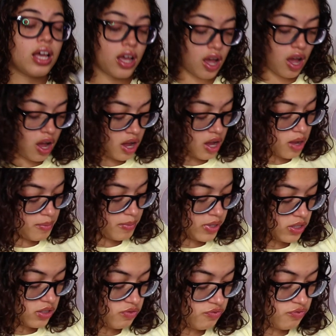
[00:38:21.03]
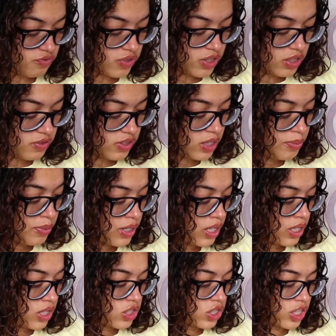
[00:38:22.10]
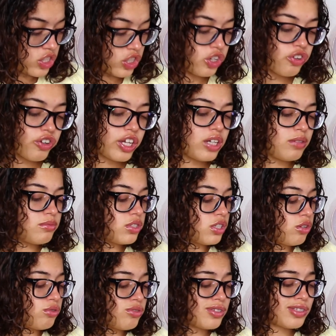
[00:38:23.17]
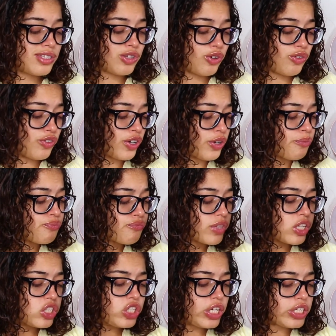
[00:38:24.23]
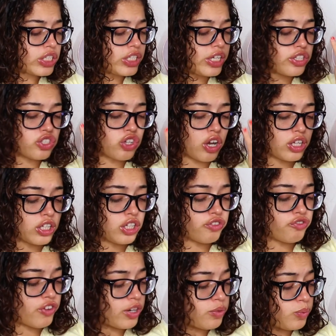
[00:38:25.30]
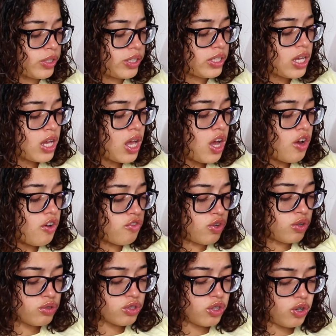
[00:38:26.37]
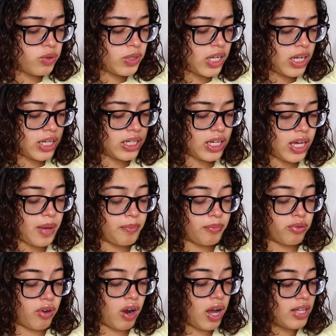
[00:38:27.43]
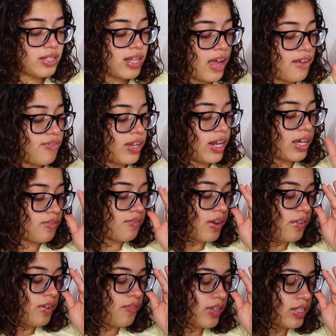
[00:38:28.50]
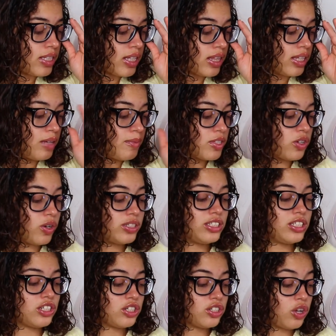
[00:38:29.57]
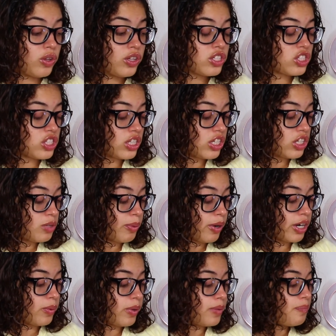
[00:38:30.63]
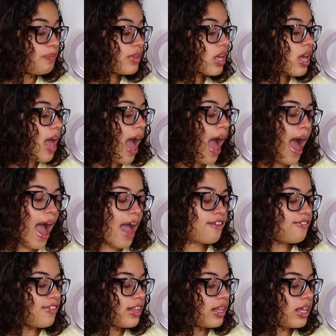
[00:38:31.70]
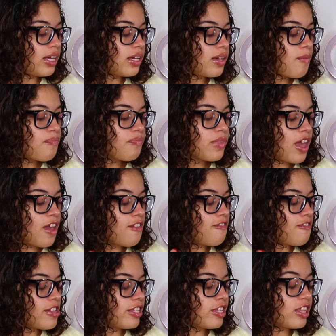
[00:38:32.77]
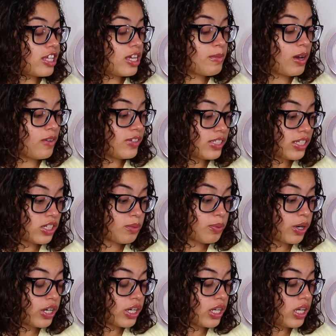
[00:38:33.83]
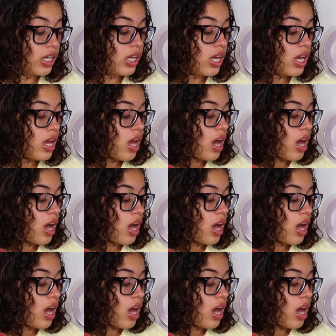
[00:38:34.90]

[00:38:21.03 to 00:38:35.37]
It's really, really pretty. The shades are cream, toast, silver, chestnut, chocolate, redwood, rose gold, honey, and bronze. I feel like it very fits the theme. It's called dinner. Oh, this is the dinner party one. I feel like it fits the theme of a dinner party.